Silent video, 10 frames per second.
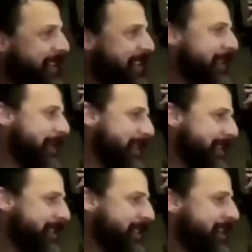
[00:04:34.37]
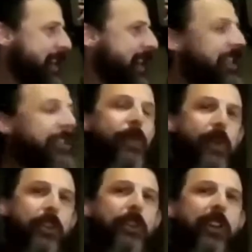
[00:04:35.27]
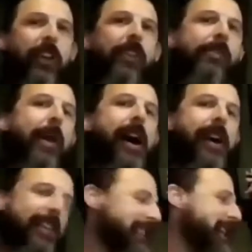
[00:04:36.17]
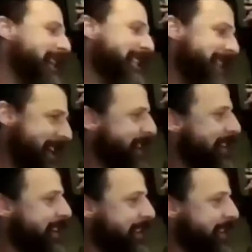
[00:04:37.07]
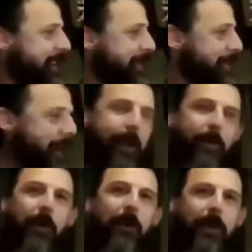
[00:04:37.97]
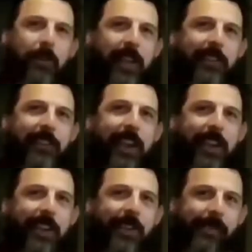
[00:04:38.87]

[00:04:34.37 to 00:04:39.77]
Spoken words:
his version of Bugs in my world and my setting.